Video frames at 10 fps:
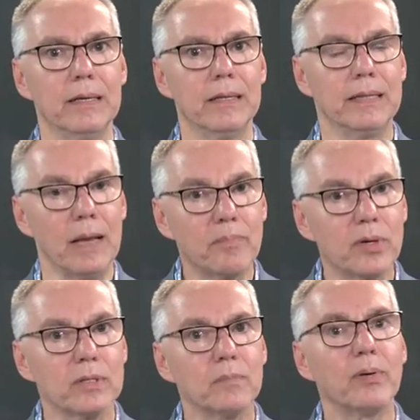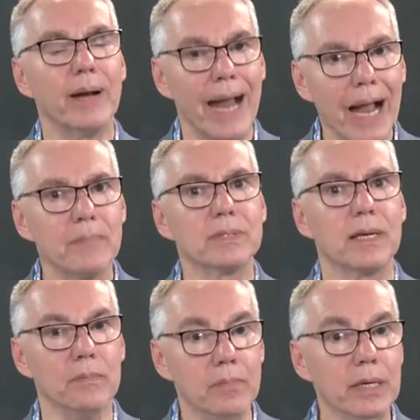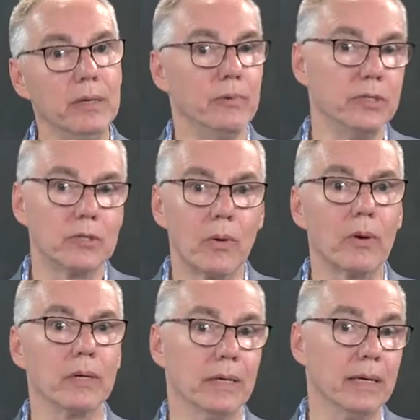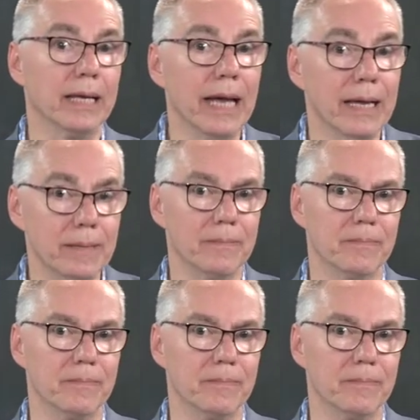that that person perhaps can be restored again.